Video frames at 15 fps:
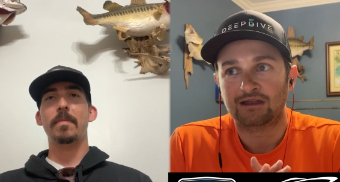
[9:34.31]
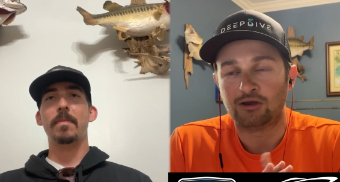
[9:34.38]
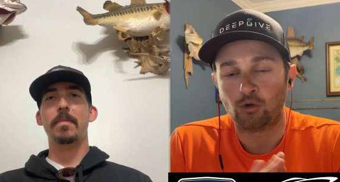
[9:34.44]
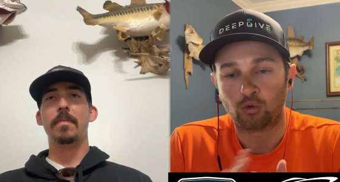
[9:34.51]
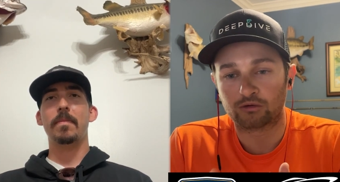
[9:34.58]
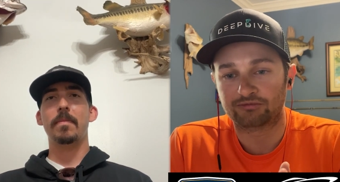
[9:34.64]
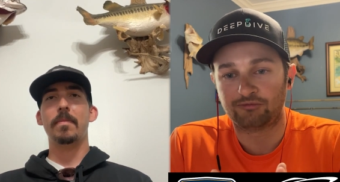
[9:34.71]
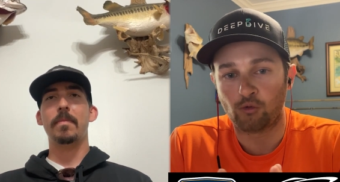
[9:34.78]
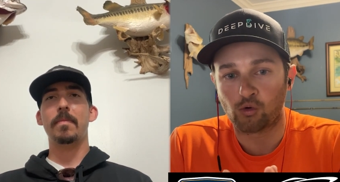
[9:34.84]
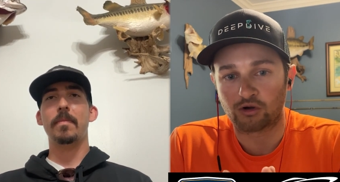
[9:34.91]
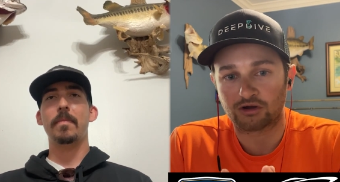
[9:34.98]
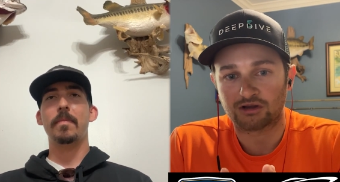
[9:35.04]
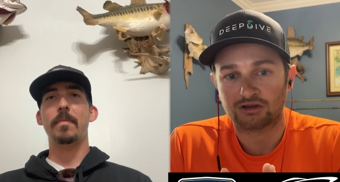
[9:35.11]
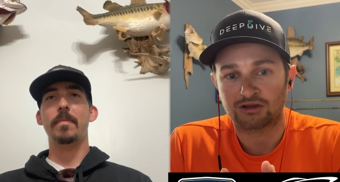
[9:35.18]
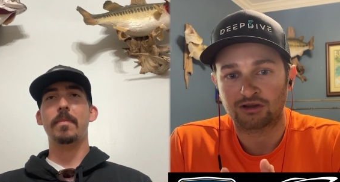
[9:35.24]

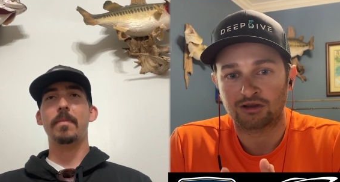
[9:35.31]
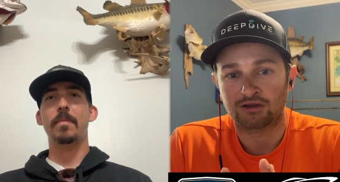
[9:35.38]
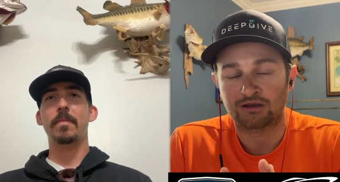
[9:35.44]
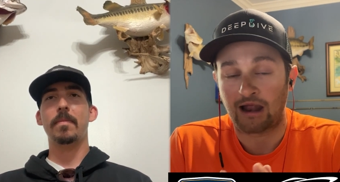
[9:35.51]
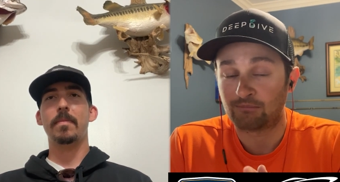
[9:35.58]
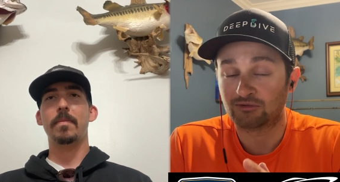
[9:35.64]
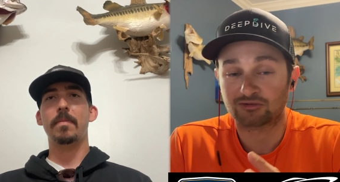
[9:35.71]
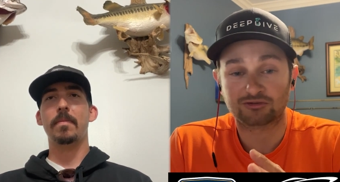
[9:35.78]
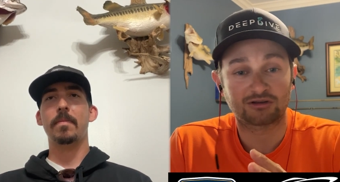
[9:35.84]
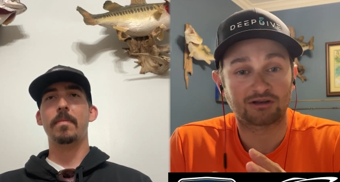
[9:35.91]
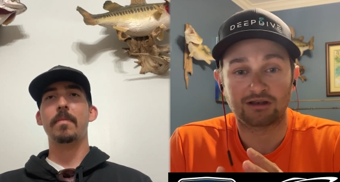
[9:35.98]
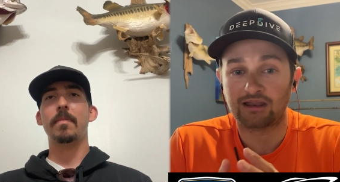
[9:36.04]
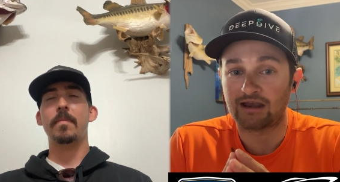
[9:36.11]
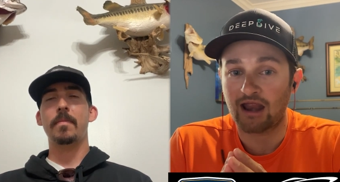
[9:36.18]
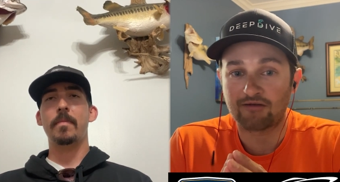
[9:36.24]
Speaker 1: Norfork, I'm just
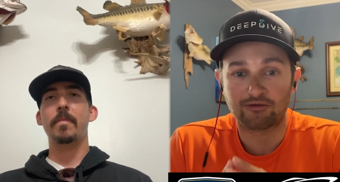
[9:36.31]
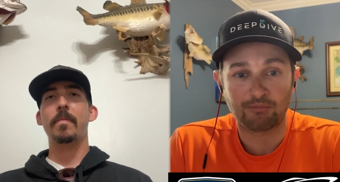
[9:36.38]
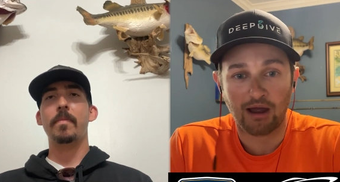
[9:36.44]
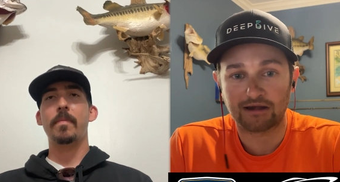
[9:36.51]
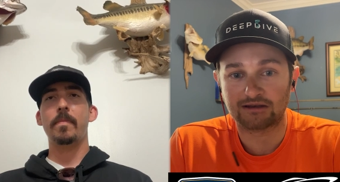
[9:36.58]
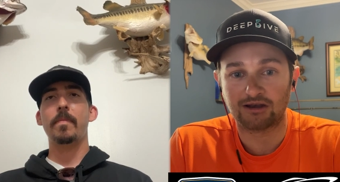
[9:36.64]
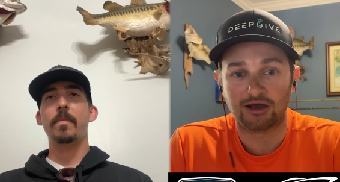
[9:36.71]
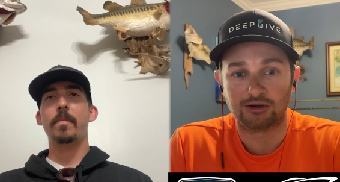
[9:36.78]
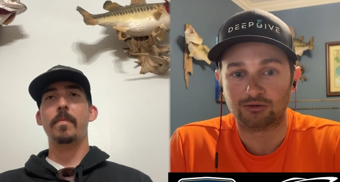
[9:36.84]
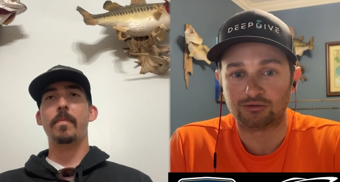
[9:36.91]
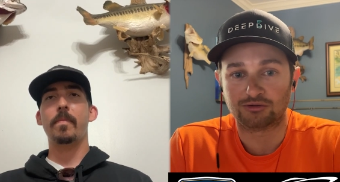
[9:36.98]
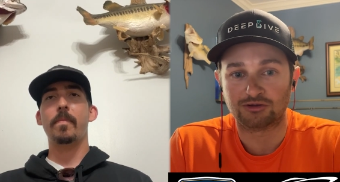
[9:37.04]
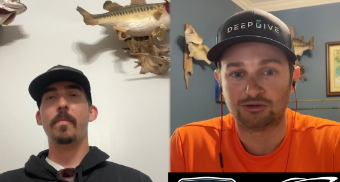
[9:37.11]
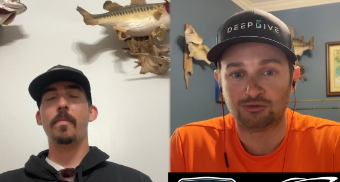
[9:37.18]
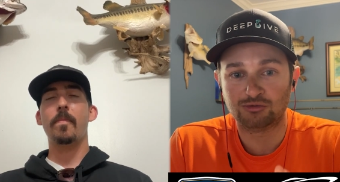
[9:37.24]
going to let everybody
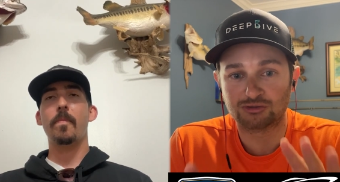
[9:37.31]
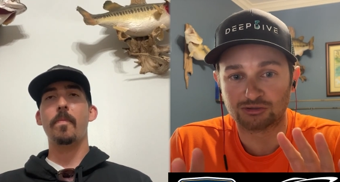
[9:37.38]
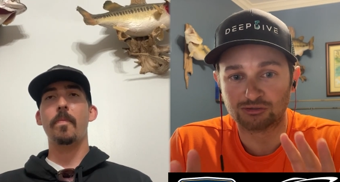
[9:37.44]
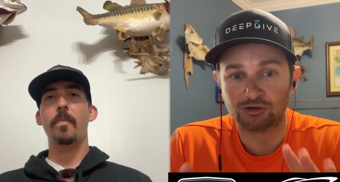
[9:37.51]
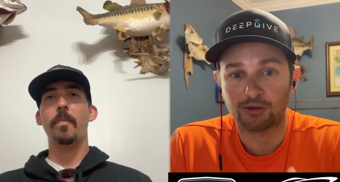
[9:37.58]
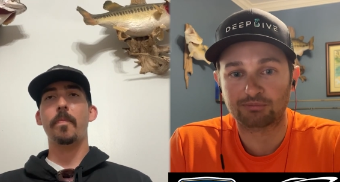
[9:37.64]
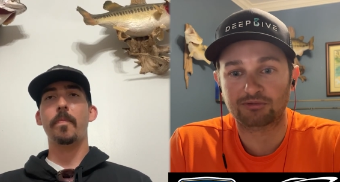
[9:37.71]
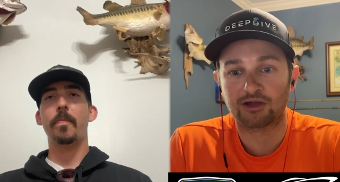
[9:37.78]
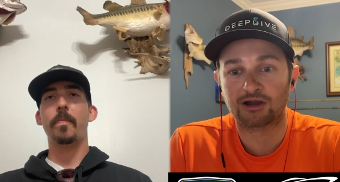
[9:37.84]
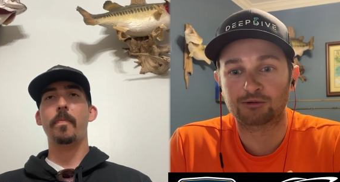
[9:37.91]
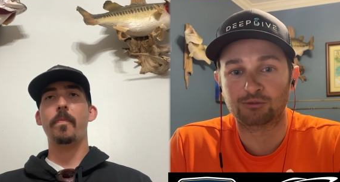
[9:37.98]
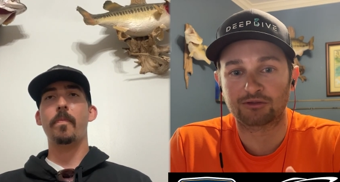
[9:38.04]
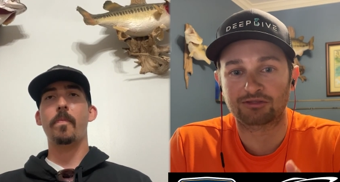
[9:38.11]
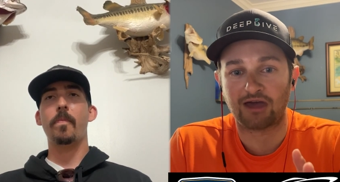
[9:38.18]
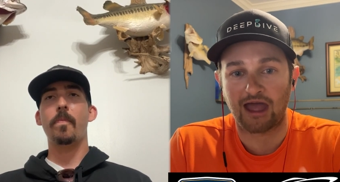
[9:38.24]
know you grew up
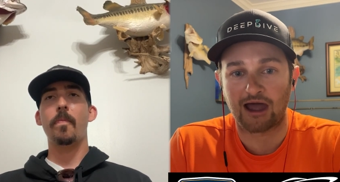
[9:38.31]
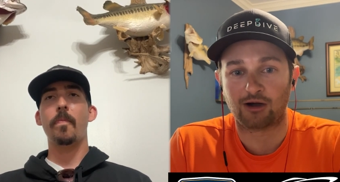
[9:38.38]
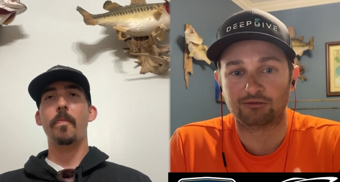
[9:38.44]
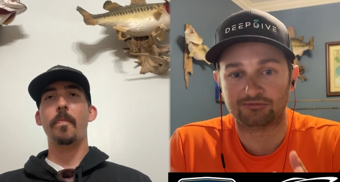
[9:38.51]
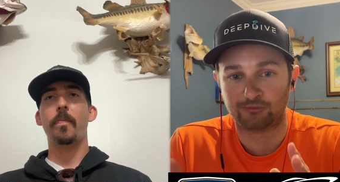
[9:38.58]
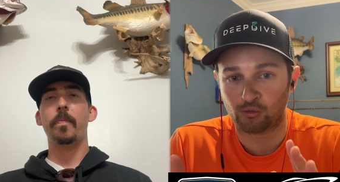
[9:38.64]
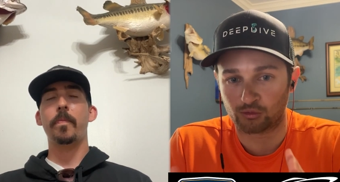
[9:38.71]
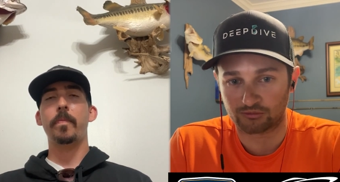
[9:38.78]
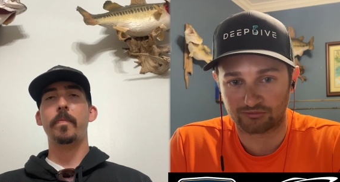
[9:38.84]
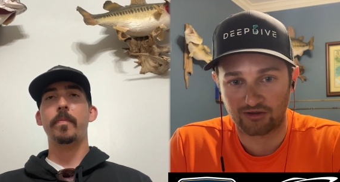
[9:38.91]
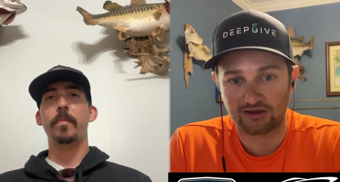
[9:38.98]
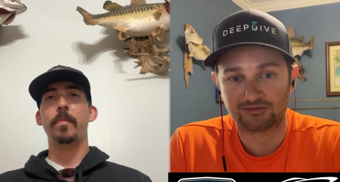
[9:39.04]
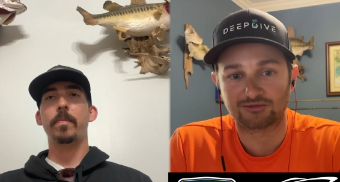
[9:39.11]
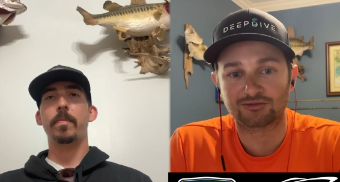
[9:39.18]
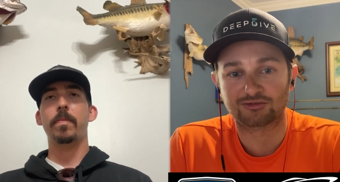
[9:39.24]
there without forward
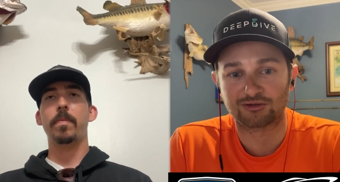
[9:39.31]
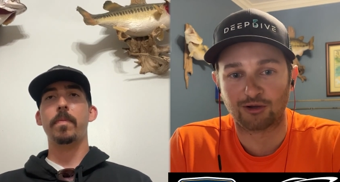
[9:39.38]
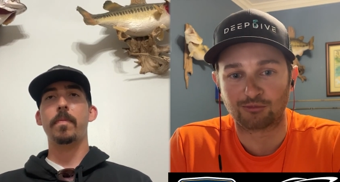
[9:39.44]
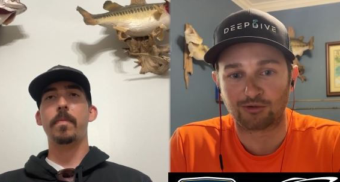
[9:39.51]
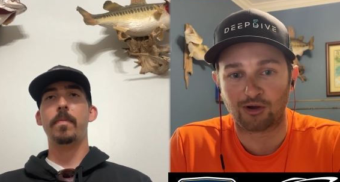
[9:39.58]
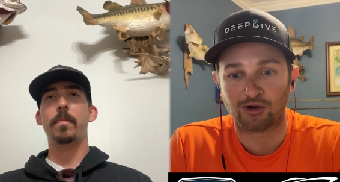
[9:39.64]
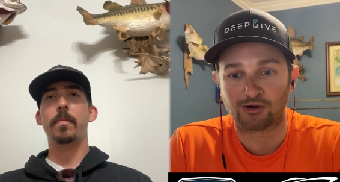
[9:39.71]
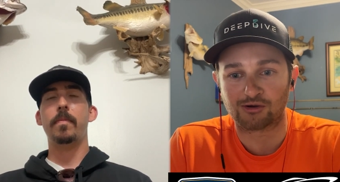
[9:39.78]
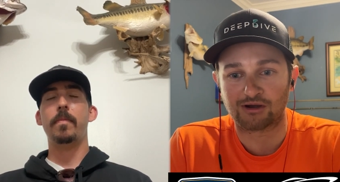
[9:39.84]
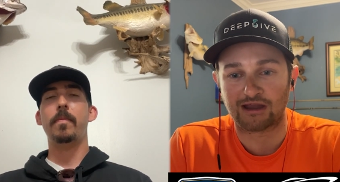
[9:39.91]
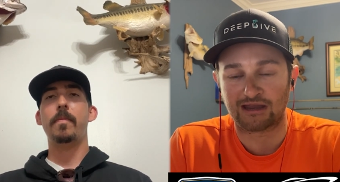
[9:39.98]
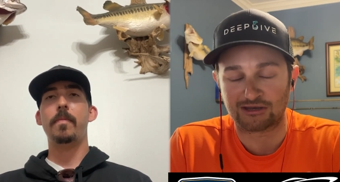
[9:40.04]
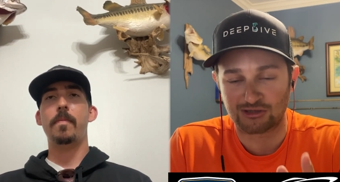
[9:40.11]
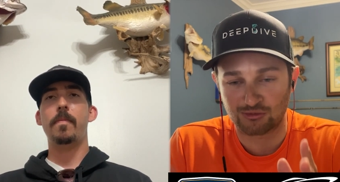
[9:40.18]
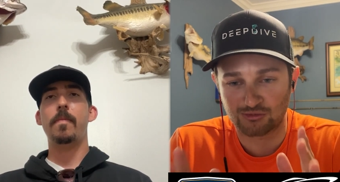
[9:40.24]
facing sonar
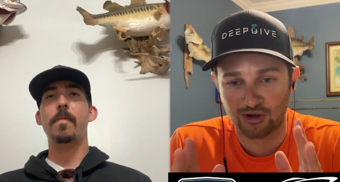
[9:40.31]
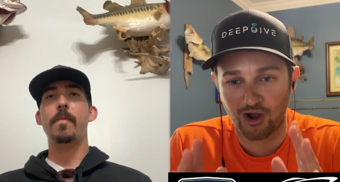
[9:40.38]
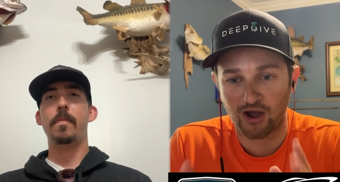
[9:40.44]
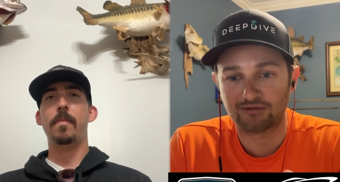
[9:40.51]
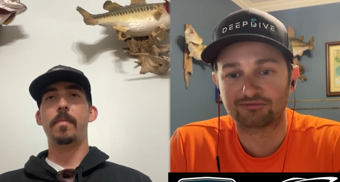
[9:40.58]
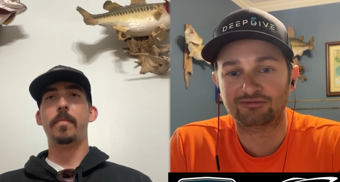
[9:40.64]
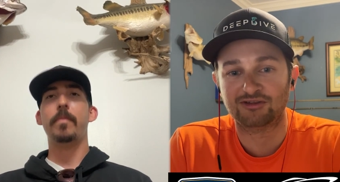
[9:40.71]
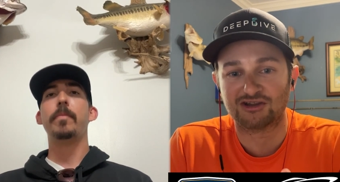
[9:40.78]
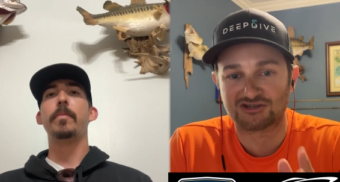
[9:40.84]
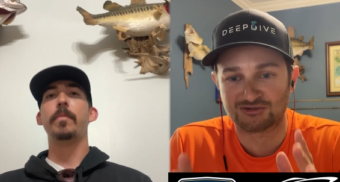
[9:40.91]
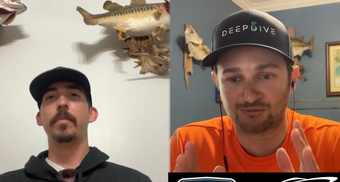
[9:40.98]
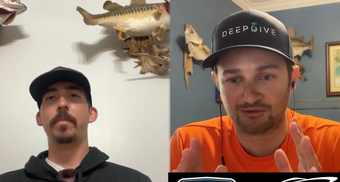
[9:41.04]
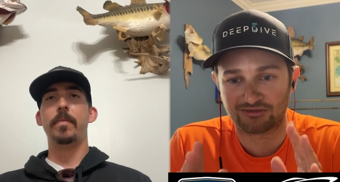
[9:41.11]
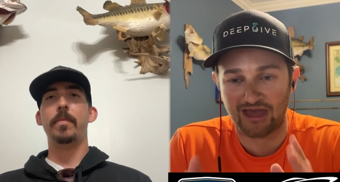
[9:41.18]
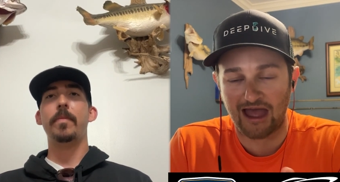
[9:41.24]
and you caught
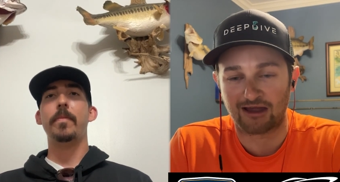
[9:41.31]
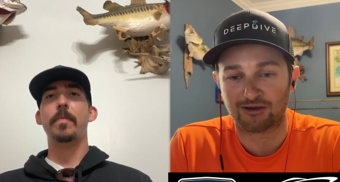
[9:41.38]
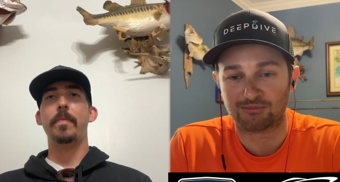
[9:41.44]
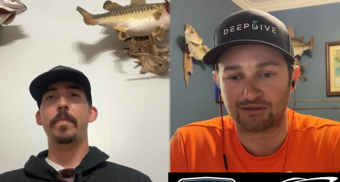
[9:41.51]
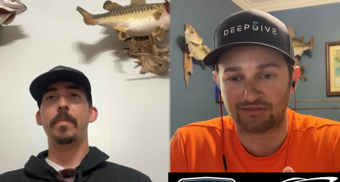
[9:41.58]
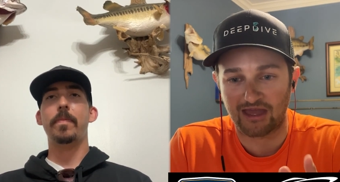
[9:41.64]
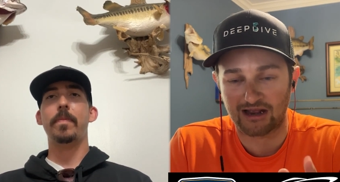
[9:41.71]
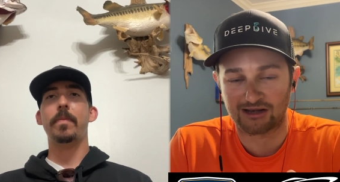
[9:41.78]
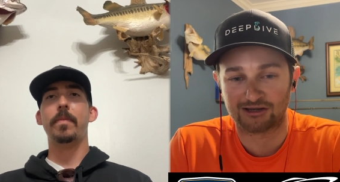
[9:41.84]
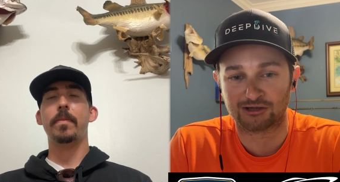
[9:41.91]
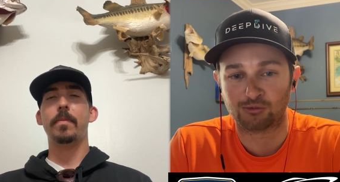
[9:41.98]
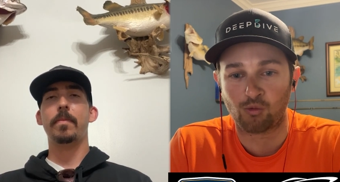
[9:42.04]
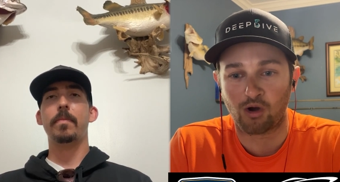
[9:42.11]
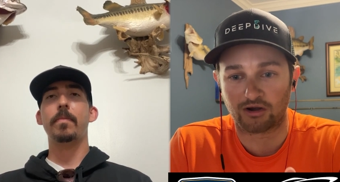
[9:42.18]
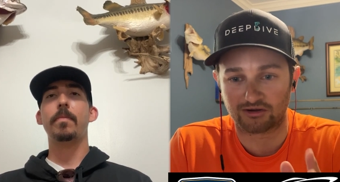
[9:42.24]
fish without them in that
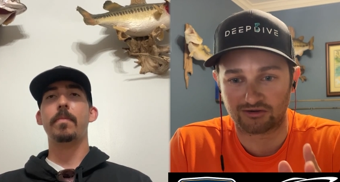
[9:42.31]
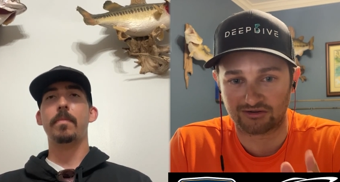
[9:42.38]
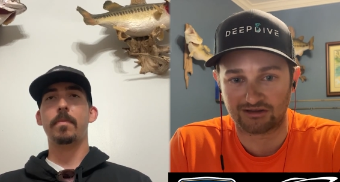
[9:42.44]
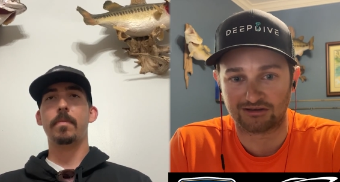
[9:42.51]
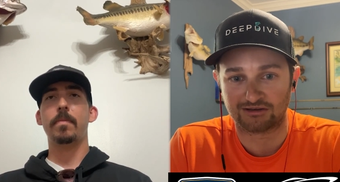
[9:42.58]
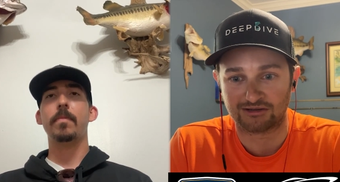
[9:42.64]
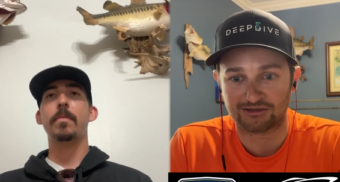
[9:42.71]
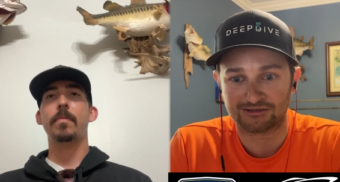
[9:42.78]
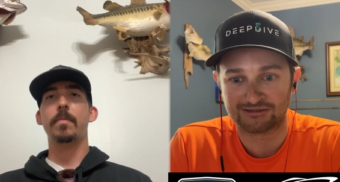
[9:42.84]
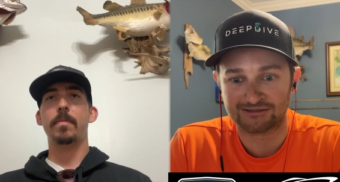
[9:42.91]
clear water, didn't you?